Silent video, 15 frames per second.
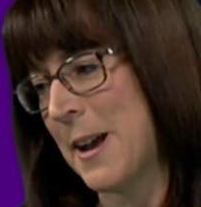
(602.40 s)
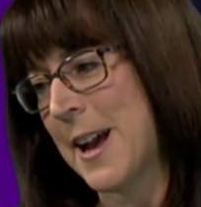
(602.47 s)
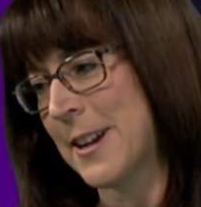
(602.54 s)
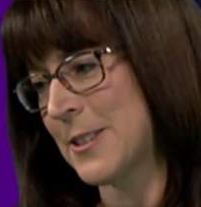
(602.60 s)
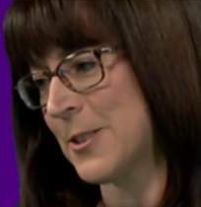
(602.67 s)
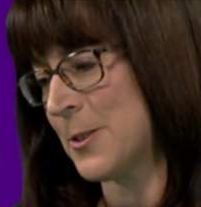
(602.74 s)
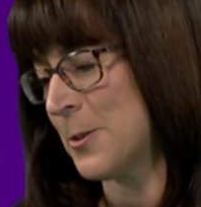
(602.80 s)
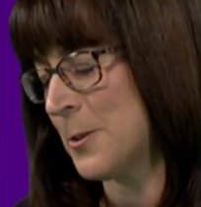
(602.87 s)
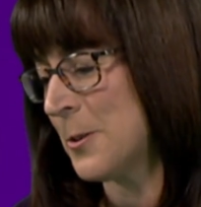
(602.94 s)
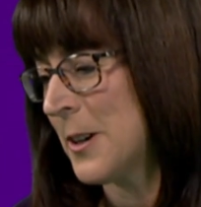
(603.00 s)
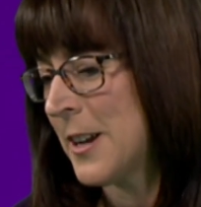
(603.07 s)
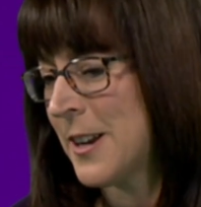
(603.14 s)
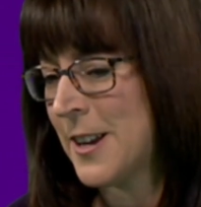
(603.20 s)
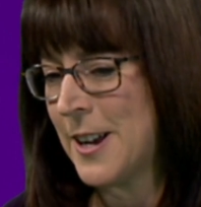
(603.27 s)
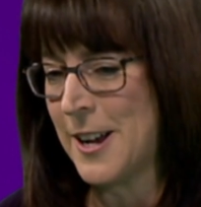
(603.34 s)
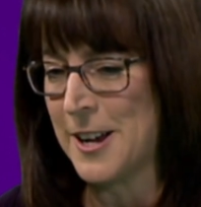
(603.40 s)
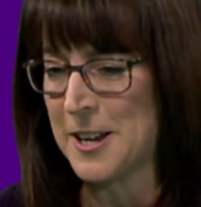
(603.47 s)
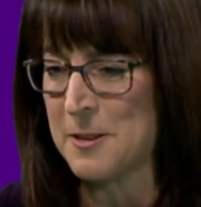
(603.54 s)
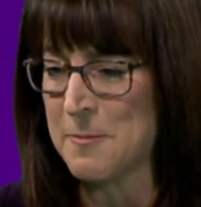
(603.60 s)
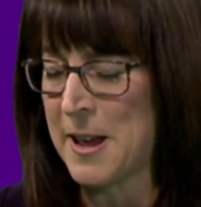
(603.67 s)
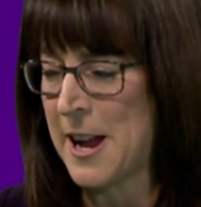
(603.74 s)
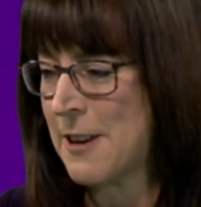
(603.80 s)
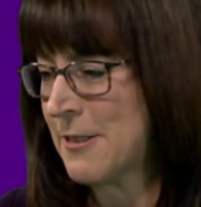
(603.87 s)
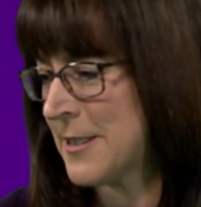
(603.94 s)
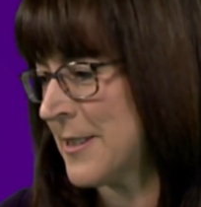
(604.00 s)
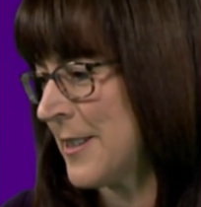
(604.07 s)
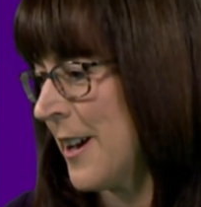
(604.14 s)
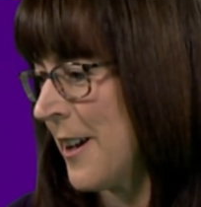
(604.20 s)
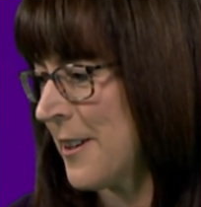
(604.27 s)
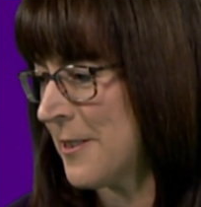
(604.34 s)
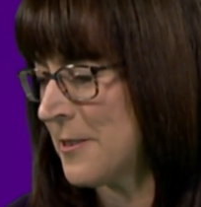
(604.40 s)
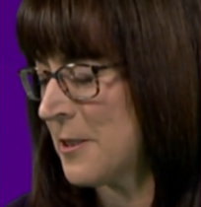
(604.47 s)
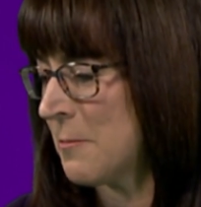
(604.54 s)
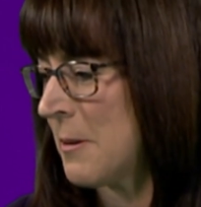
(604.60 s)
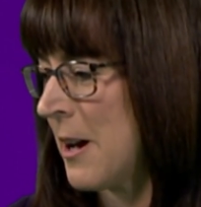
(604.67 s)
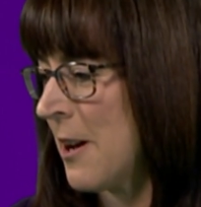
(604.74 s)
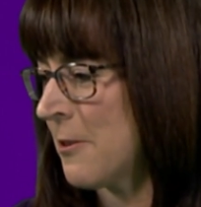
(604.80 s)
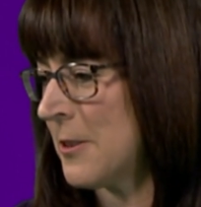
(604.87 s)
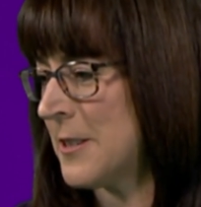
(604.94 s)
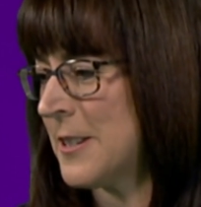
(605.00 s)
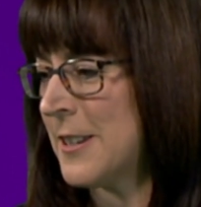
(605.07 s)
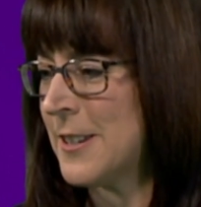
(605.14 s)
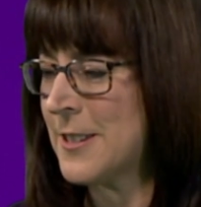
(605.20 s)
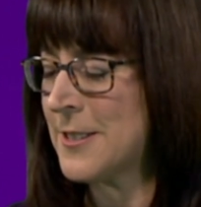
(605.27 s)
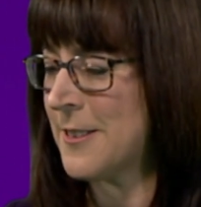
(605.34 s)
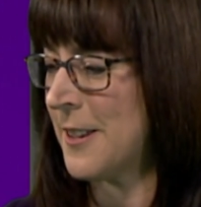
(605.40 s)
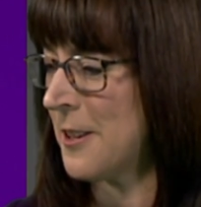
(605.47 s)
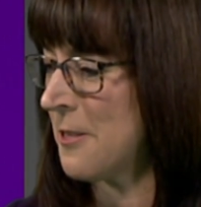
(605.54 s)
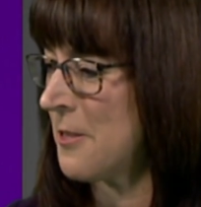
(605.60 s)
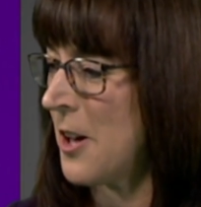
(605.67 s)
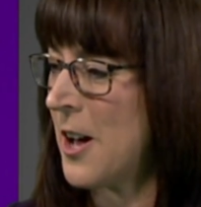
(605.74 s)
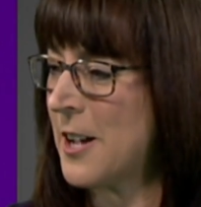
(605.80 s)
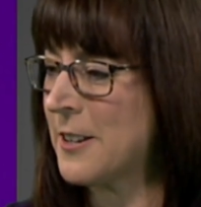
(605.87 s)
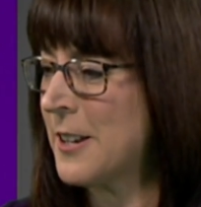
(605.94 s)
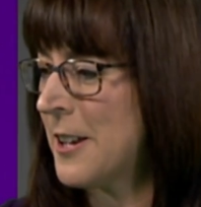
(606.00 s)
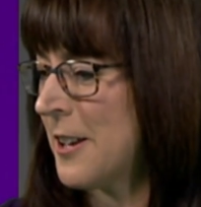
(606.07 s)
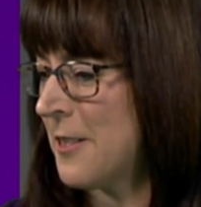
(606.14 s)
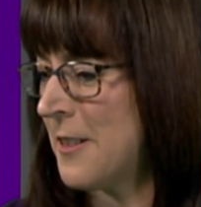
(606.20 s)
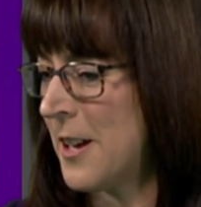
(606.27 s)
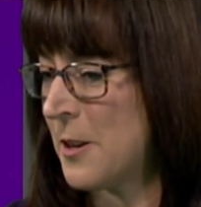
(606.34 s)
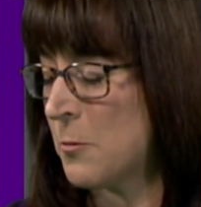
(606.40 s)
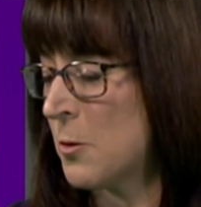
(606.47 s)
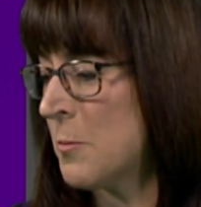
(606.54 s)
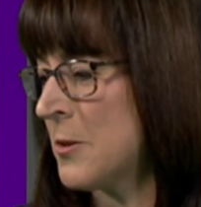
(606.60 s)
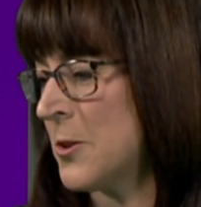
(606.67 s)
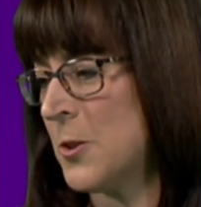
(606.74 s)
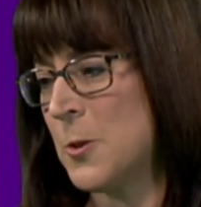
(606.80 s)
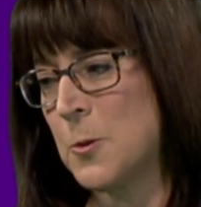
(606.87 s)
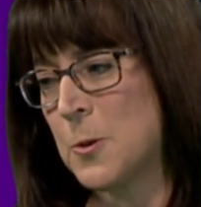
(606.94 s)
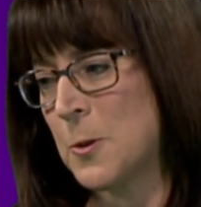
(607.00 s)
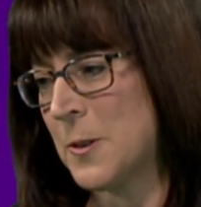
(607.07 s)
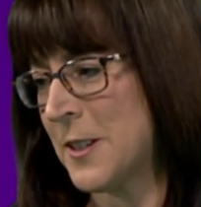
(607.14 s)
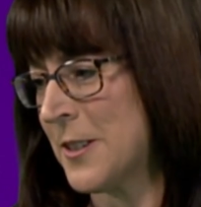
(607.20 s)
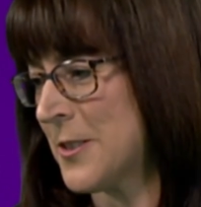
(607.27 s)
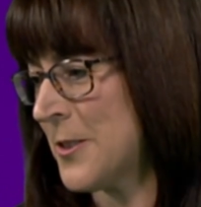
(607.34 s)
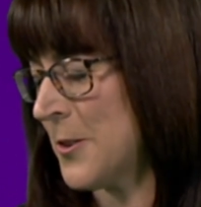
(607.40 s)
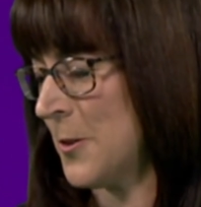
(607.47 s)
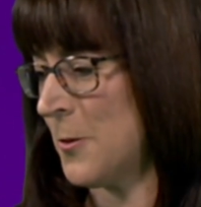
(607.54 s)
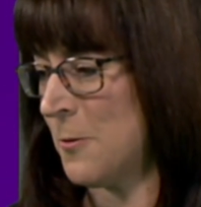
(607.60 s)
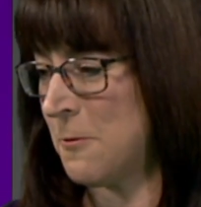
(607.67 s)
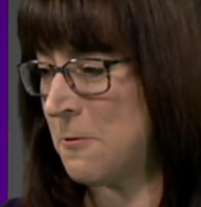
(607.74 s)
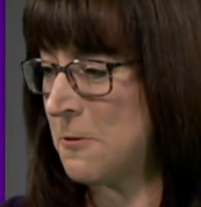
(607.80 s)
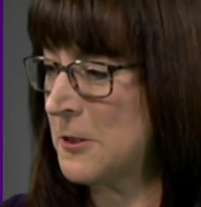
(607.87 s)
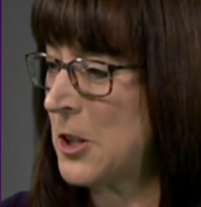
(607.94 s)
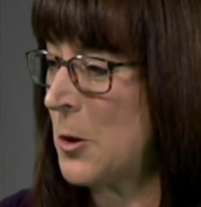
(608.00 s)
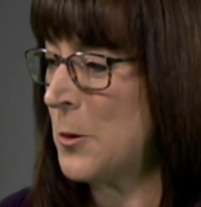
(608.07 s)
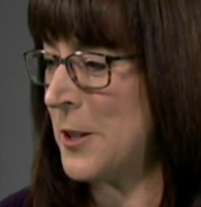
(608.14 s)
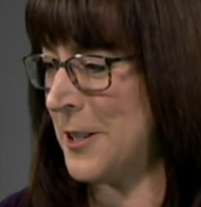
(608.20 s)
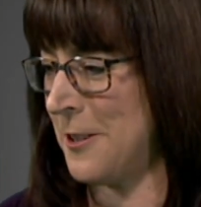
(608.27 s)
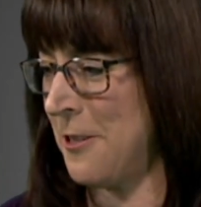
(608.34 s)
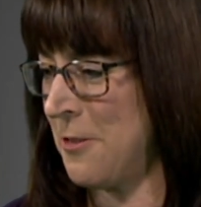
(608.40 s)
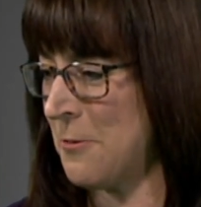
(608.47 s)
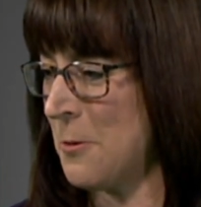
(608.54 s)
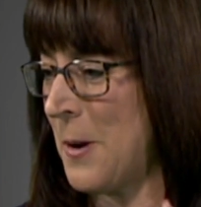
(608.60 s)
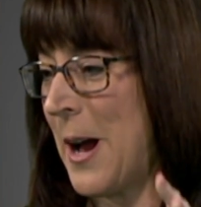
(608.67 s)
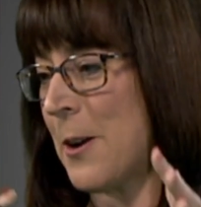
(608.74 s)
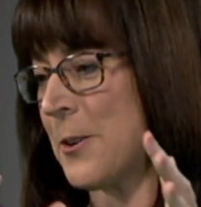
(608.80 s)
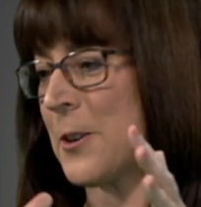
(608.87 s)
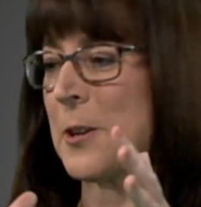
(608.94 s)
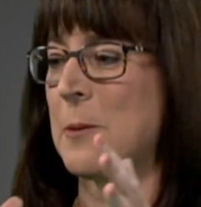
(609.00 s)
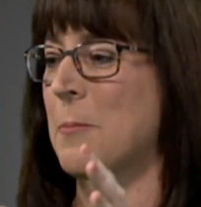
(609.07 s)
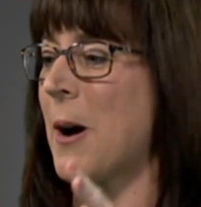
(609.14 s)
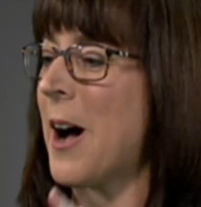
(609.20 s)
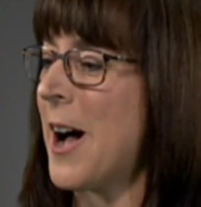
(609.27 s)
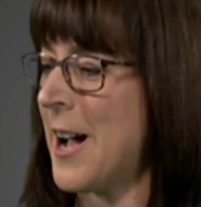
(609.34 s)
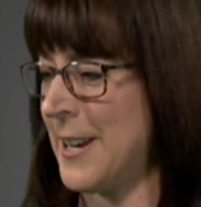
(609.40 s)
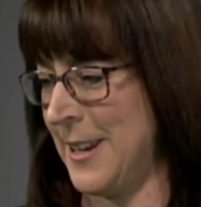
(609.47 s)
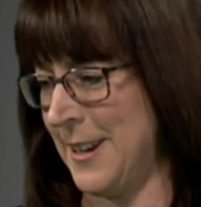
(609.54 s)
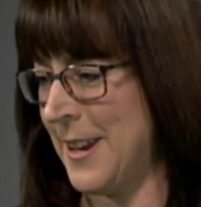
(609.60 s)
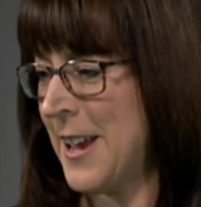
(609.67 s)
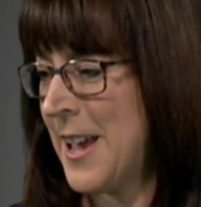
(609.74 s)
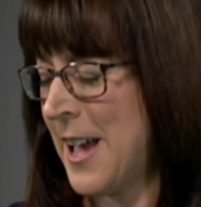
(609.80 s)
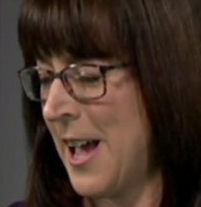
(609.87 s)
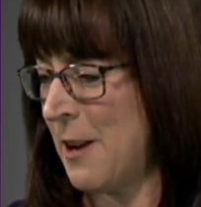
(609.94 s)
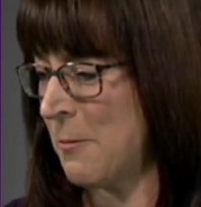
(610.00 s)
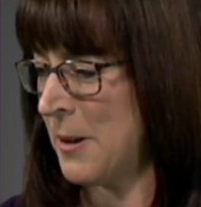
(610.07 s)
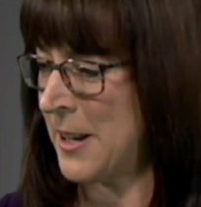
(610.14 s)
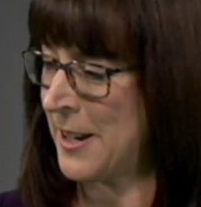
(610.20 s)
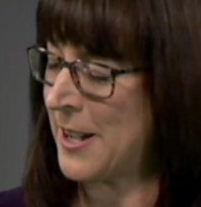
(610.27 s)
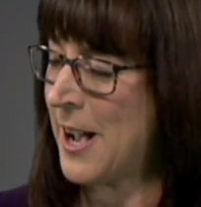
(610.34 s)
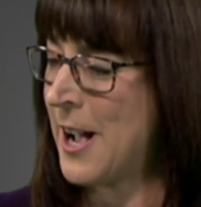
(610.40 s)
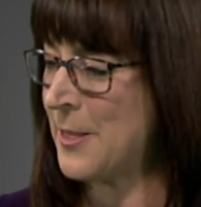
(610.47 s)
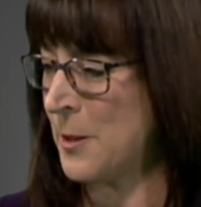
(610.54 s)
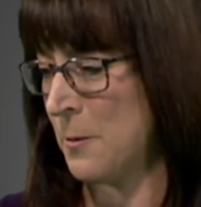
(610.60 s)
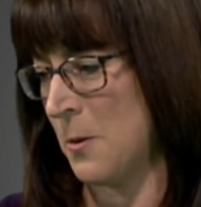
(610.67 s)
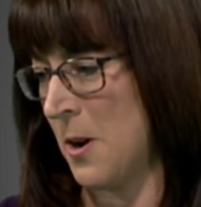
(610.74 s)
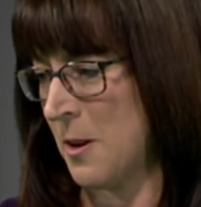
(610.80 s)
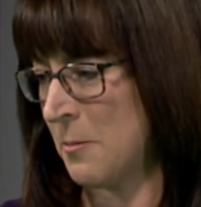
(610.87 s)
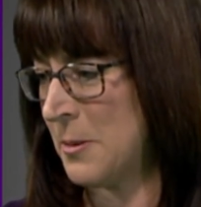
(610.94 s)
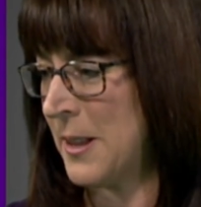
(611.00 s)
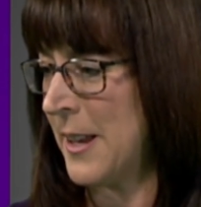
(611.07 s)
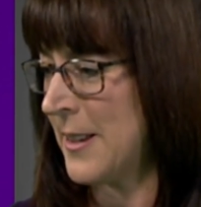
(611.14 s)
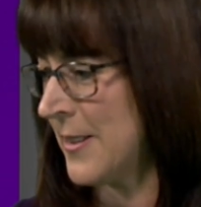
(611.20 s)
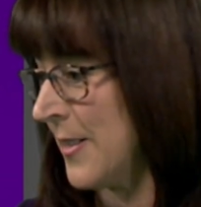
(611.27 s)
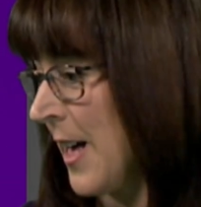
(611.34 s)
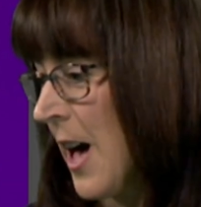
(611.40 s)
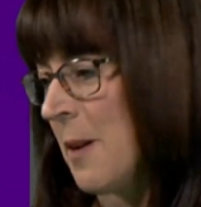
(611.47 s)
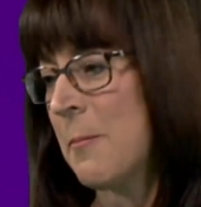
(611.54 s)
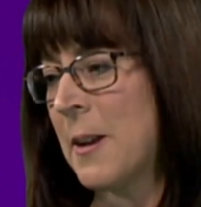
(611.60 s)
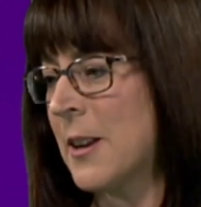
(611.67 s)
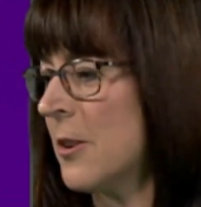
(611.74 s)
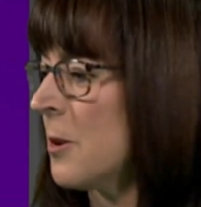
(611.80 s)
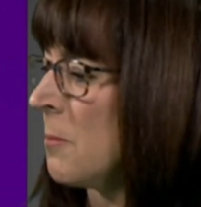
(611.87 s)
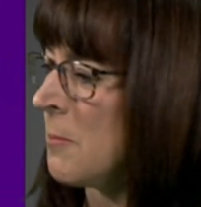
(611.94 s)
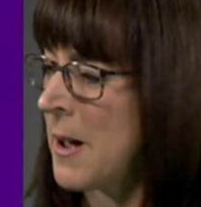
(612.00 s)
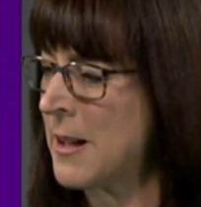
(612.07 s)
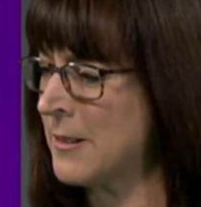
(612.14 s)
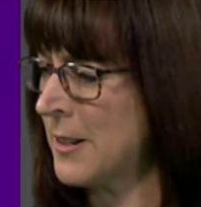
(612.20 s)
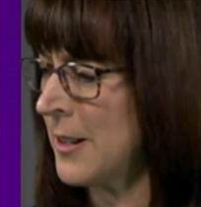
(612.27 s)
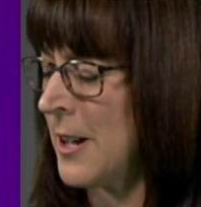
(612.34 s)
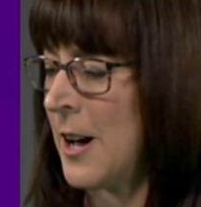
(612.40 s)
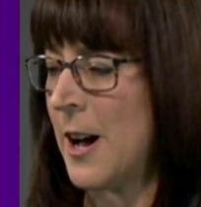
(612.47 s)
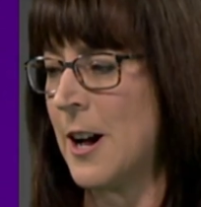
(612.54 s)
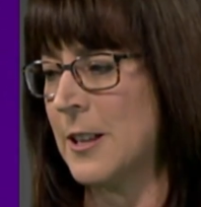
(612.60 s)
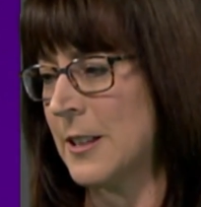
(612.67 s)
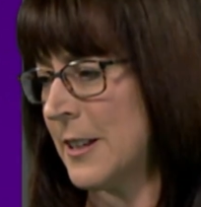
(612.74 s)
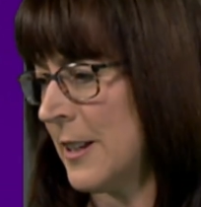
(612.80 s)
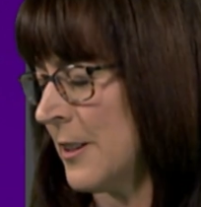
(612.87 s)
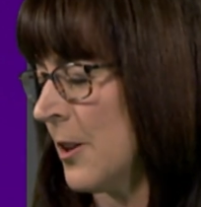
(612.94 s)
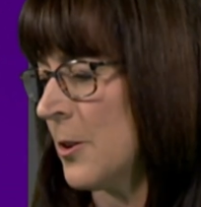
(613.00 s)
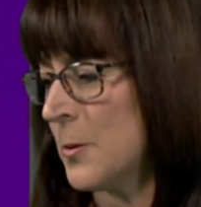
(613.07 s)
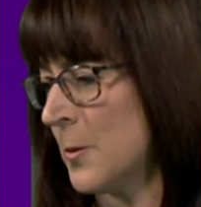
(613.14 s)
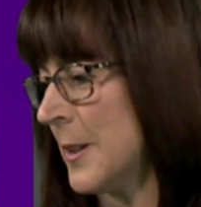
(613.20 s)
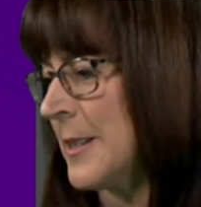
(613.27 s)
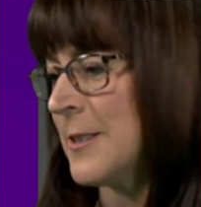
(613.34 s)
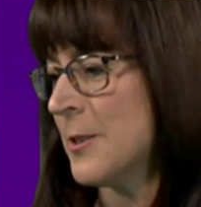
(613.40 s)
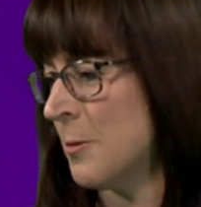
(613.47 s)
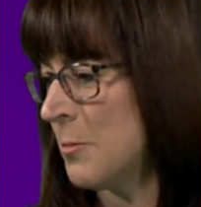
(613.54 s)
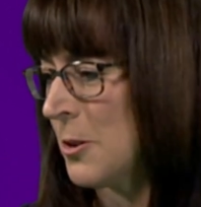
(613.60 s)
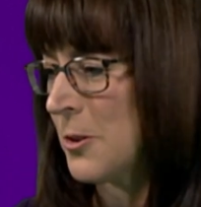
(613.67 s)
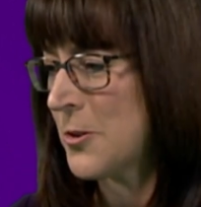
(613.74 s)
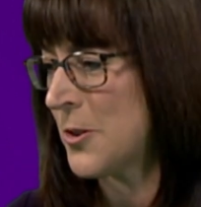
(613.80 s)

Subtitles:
back to Aristotle, Hippocrates, they thought that a woman's uterus floated throughout her body, and when it got in the wrong place, that made her melancholy and unreasonable.